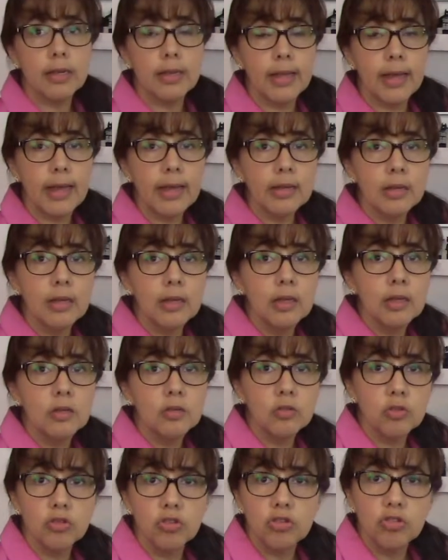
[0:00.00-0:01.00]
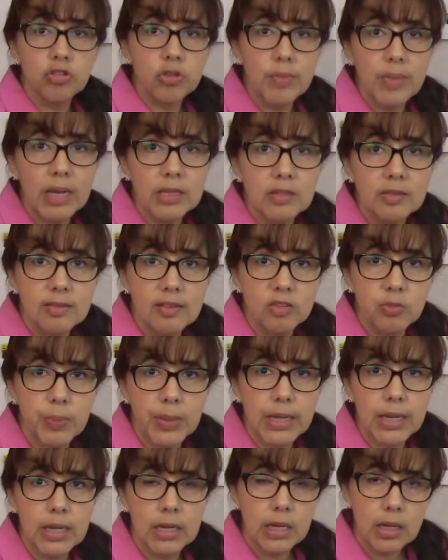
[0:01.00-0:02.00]
that. So just imagine the
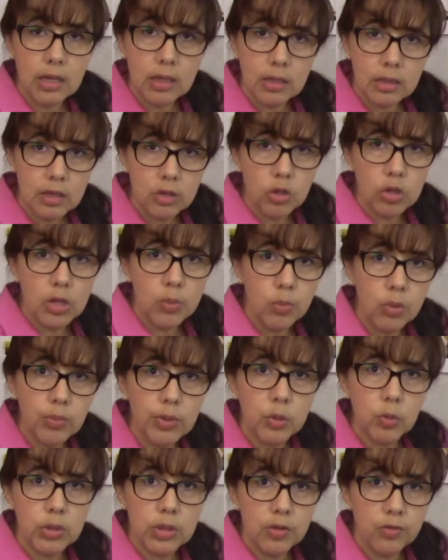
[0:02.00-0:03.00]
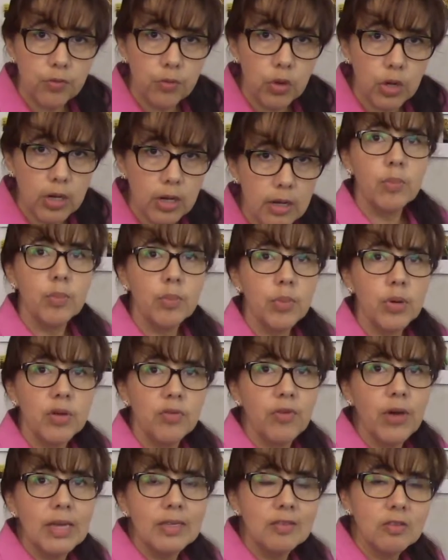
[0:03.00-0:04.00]
spaghetti, that you can move it with the fork. But if
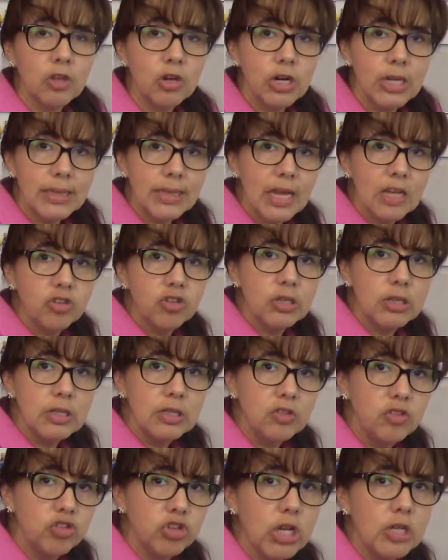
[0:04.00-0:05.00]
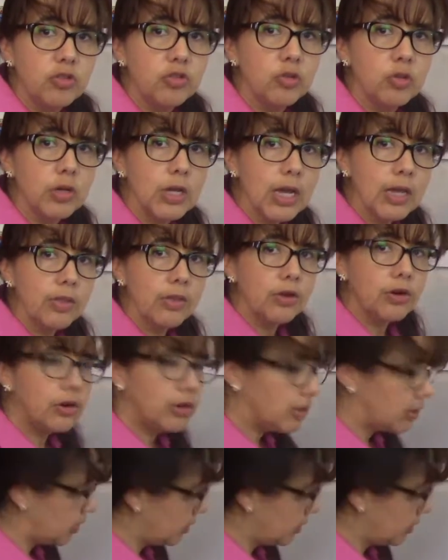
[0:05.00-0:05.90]
I start attaching these chains together,